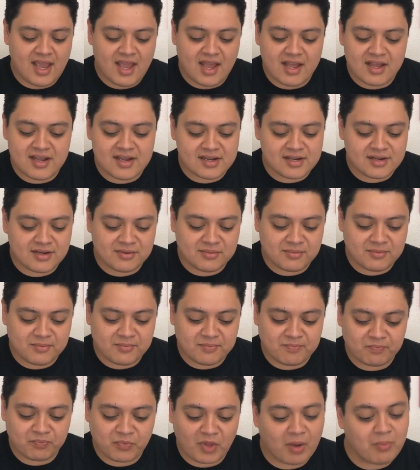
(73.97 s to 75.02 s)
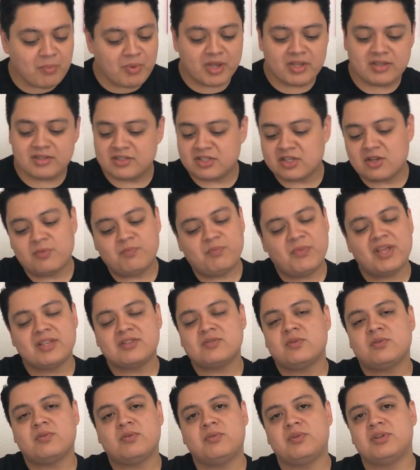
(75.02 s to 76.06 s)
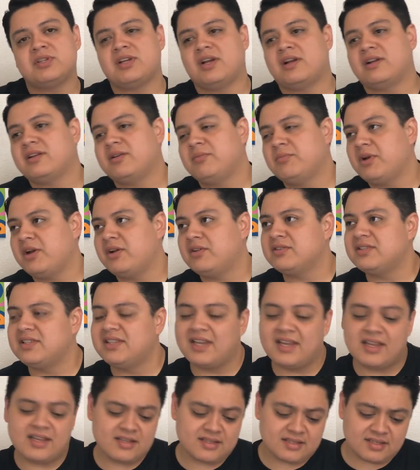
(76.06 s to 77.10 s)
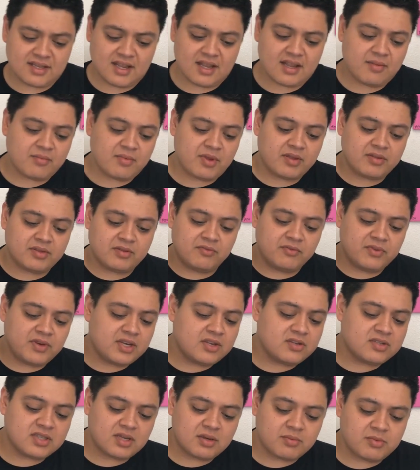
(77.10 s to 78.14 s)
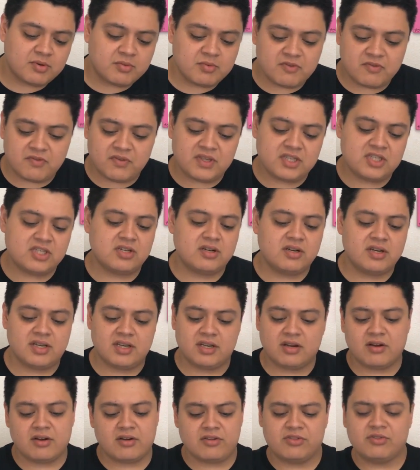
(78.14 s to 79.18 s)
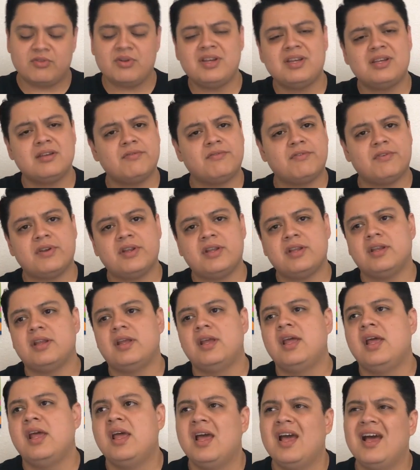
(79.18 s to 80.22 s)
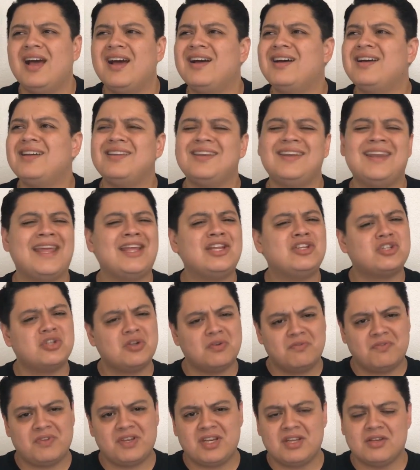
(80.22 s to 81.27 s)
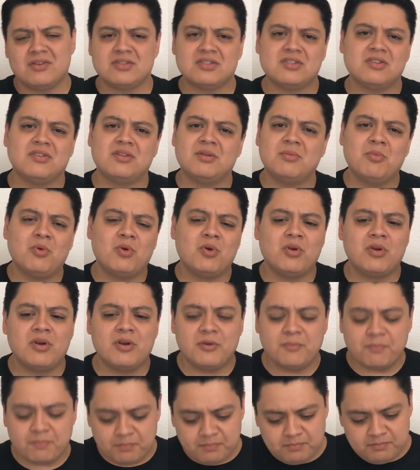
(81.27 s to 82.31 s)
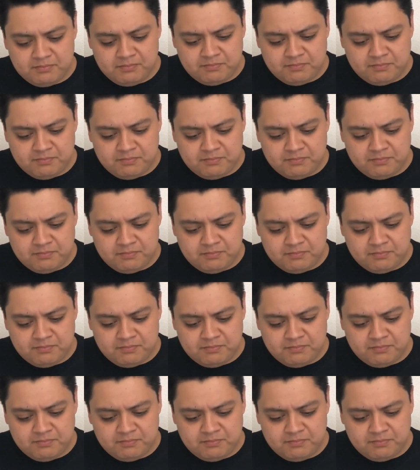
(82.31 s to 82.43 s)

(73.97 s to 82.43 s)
But so that's what we're talking about today, is the videos that I'm going to be featuring are three different nature videos. So they're more